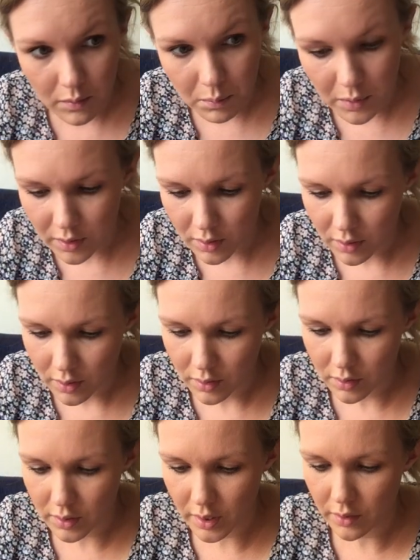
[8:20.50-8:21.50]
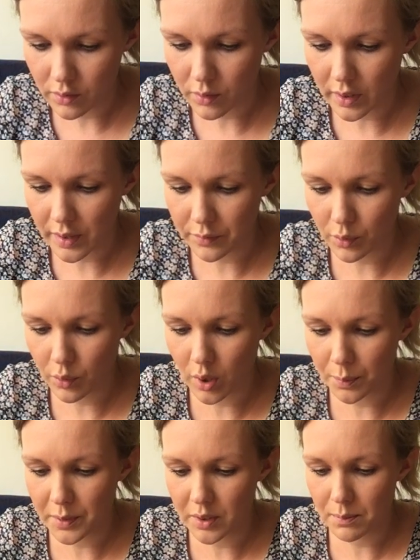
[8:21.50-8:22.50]
bit like that. So I have to
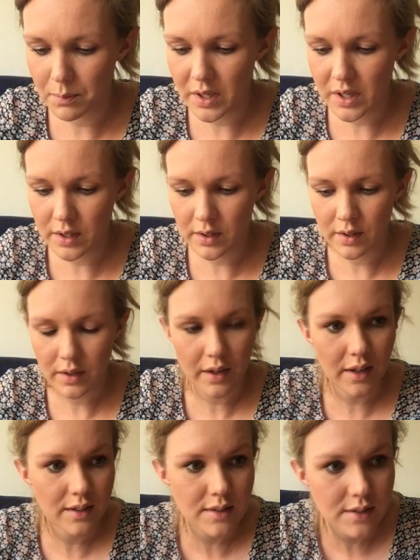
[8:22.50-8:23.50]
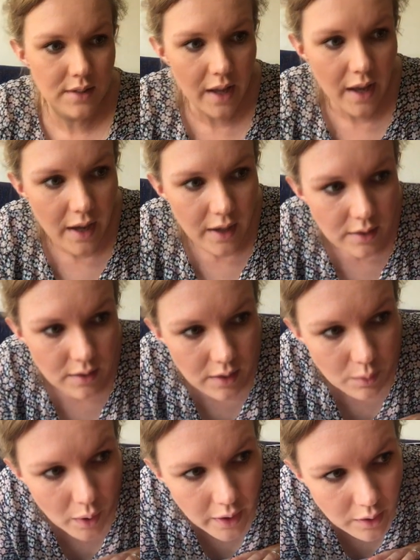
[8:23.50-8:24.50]
copy the bean exactly
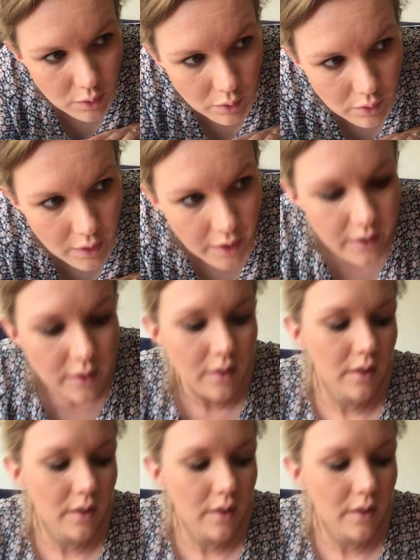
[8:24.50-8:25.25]
what it looks like.